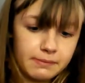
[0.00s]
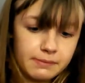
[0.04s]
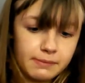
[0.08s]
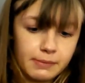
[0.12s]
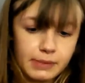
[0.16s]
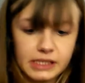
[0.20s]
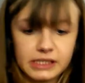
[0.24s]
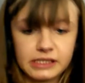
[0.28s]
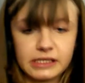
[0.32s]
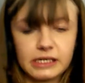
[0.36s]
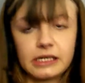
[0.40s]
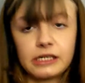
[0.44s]

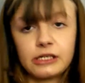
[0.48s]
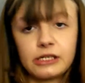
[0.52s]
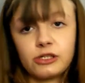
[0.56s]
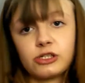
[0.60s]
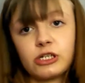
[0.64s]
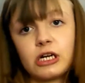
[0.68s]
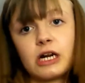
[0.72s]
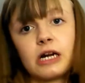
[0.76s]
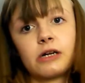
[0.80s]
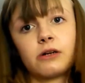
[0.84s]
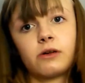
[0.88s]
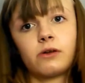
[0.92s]
my second
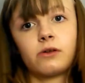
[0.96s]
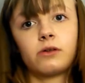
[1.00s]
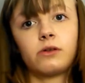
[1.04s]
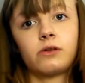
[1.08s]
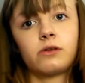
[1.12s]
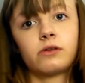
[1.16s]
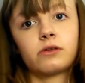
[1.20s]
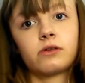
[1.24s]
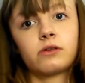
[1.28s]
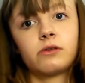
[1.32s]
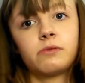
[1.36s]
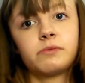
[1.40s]

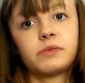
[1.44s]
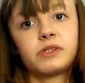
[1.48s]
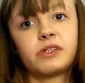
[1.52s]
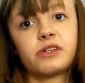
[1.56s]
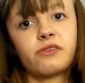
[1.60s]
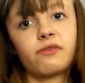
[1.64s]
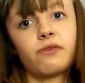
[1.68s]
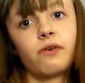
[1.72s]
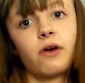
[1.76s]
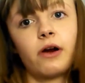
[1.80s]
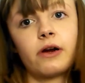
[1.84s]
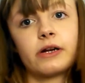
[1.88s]
channel comes
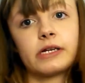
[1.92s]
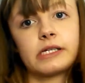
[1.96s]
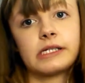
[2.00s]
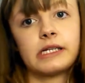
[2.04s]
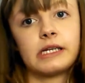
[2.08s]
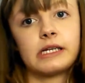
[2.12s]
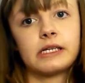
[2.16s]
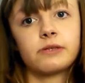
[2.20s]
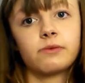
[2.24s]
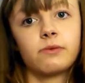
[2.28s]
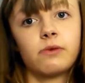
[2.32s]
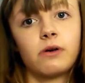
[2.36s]
as far as
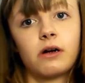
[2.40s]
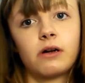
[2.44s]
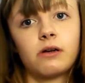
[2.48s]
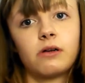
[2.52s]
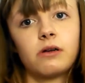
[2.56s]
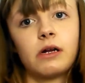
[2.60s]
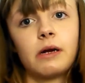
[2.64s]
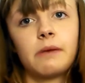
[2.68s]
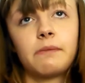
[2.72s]
this one.